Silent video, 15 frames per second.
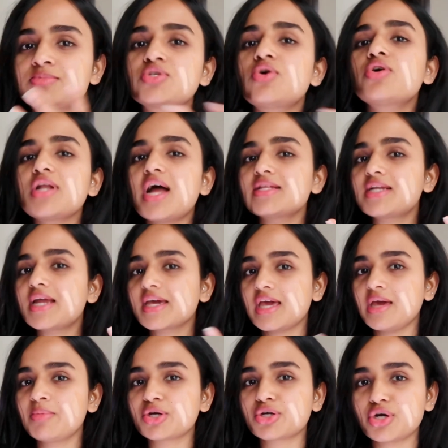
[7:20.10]
so glad that I
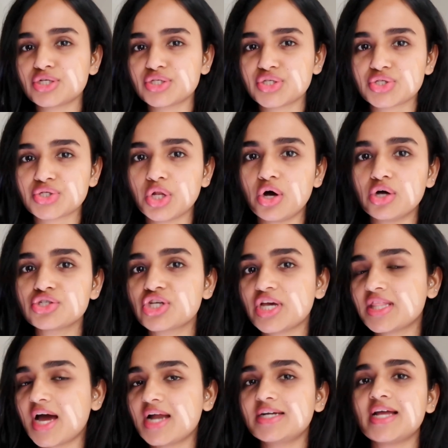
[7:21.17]
came across this launch and
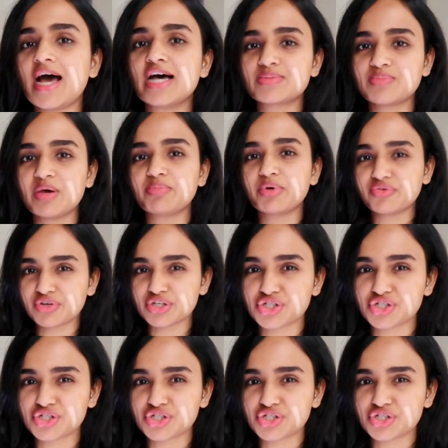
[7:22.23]
that it has my perfect